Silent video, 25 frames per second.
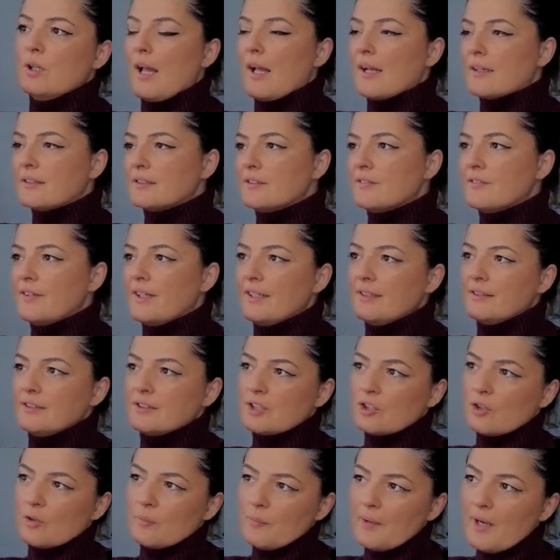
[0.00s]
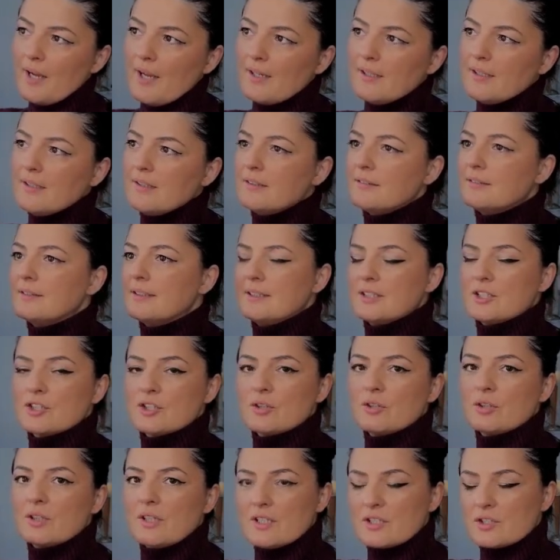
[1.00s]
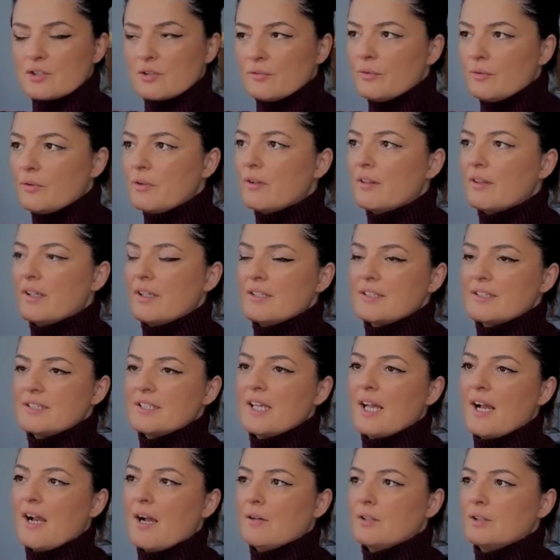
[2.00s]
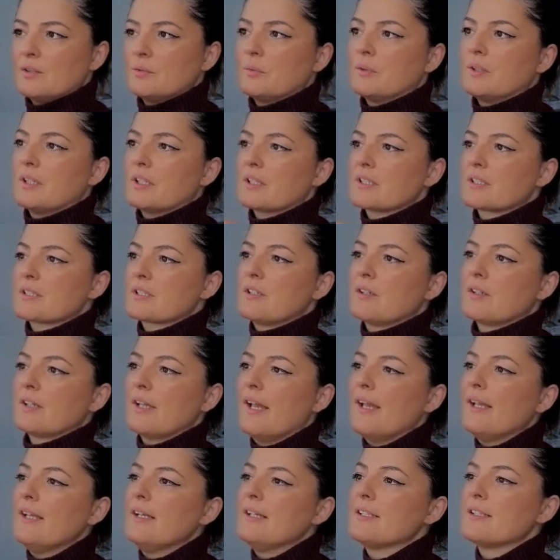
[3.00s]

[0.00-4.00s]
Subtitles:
activate Copilot and so on and so forth and see how it works, okay?